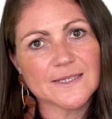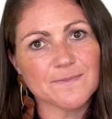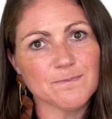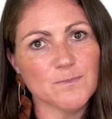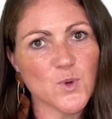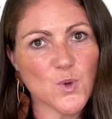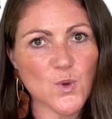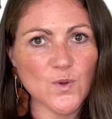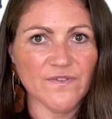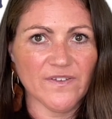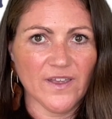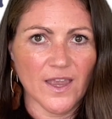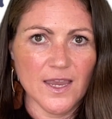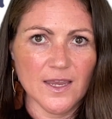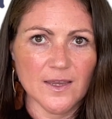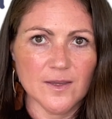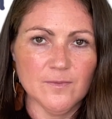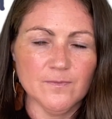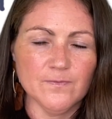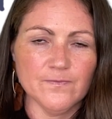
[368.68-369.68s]

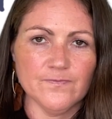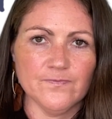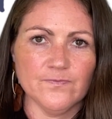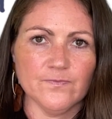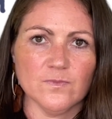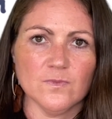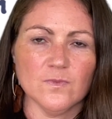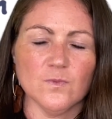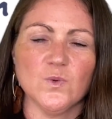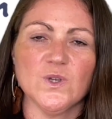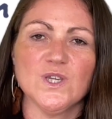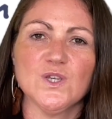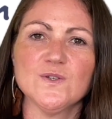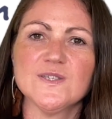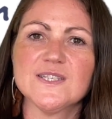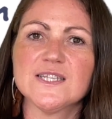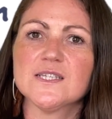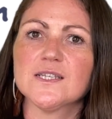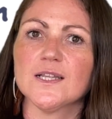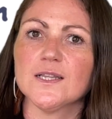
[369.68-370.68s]
moving. We use
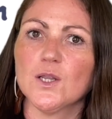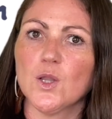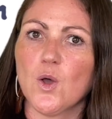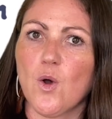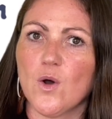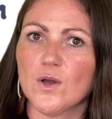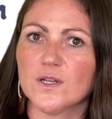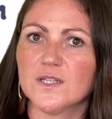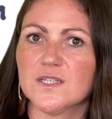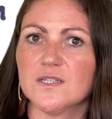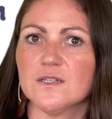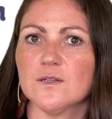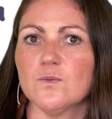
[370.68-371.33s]
this a lot